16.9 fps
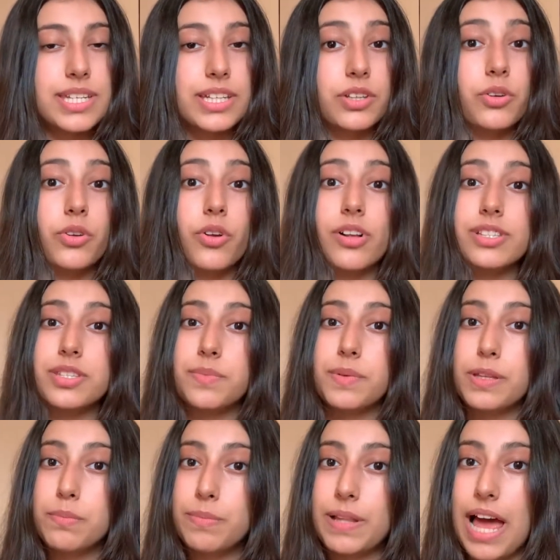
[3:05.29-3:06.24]
it could also
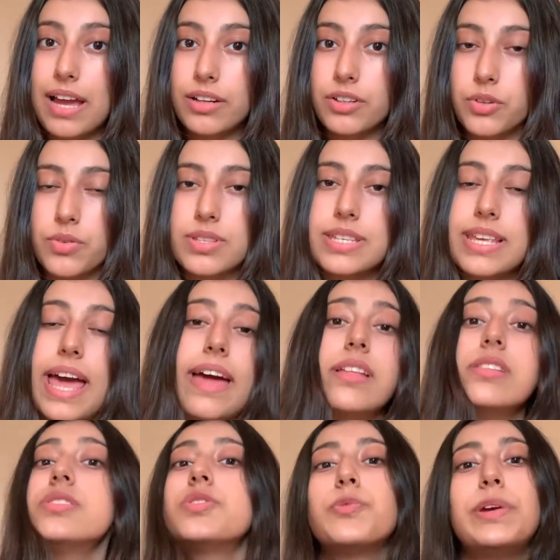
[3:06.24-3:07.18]
be the black notes,
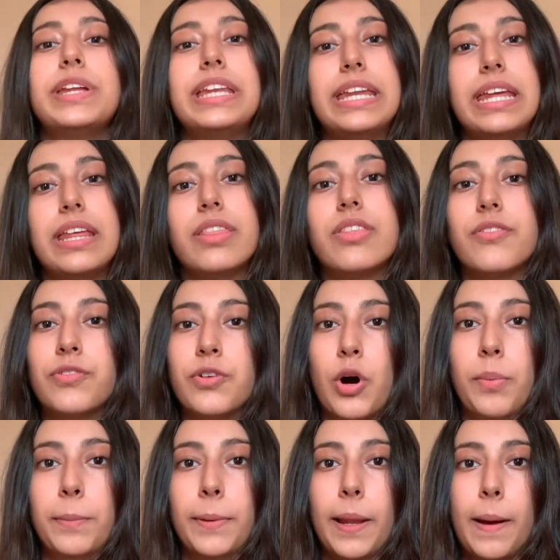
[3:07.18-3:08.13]
hence we need the
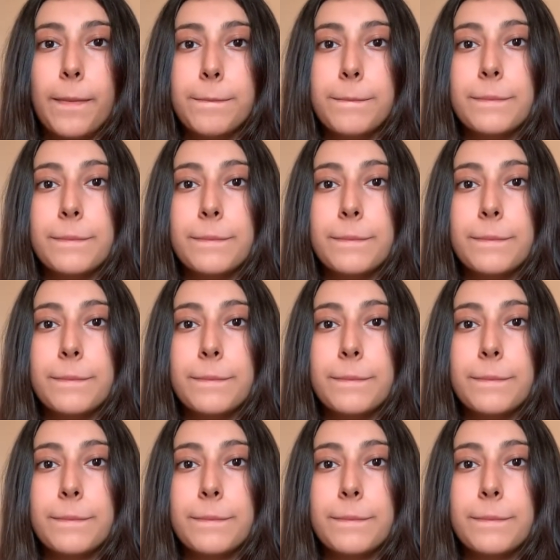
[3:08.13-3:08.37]
formula.